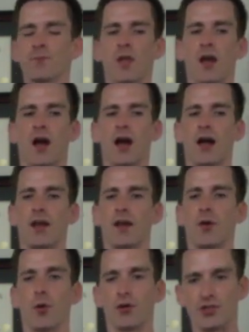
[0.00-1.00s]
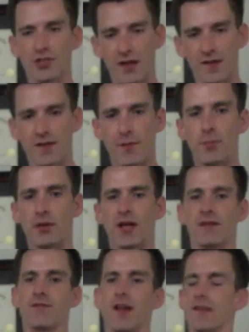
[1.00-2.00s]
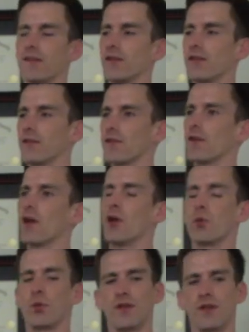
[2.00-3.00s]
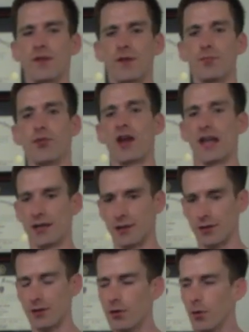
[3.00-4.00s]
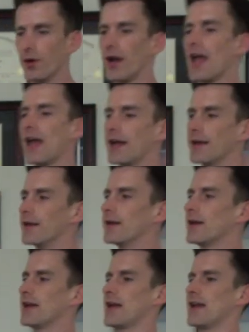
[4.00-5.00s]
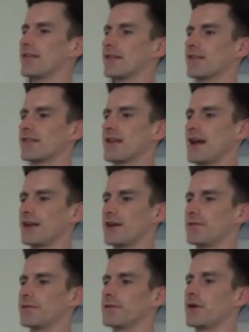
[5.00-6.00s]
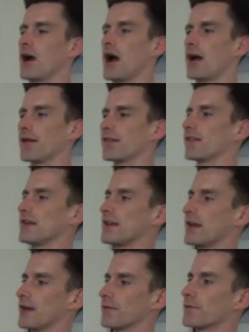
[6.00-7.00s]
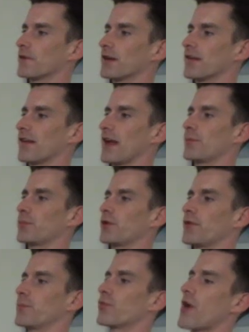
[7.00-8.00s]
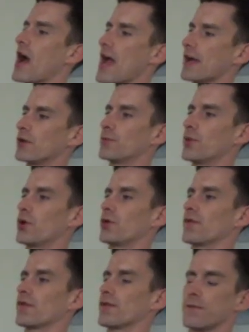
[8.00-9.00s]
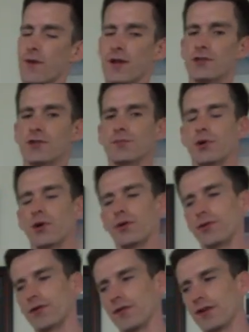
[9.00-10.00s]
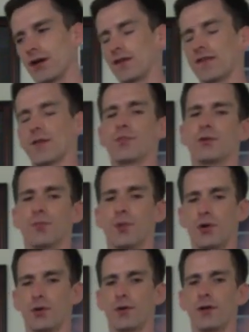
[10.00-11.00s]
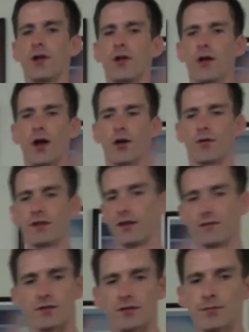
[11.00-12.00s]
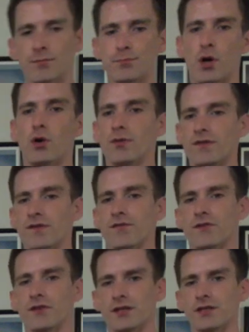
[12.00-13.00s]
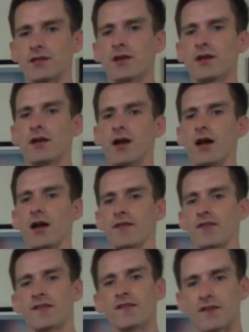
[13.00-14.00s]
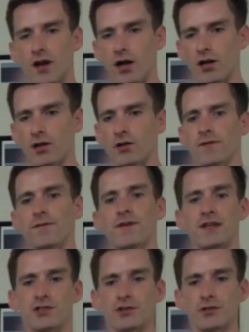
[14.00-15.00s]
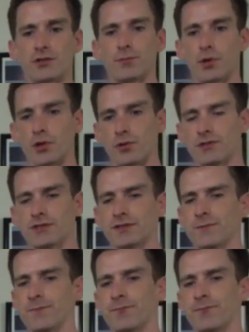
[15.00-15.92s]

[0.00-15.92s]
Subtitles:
or just the blood vessels within the brain or head, instead of seeing, for example, the parietal bones or the frontal bone or the occipital bone or the other bones of the skull or facial bones.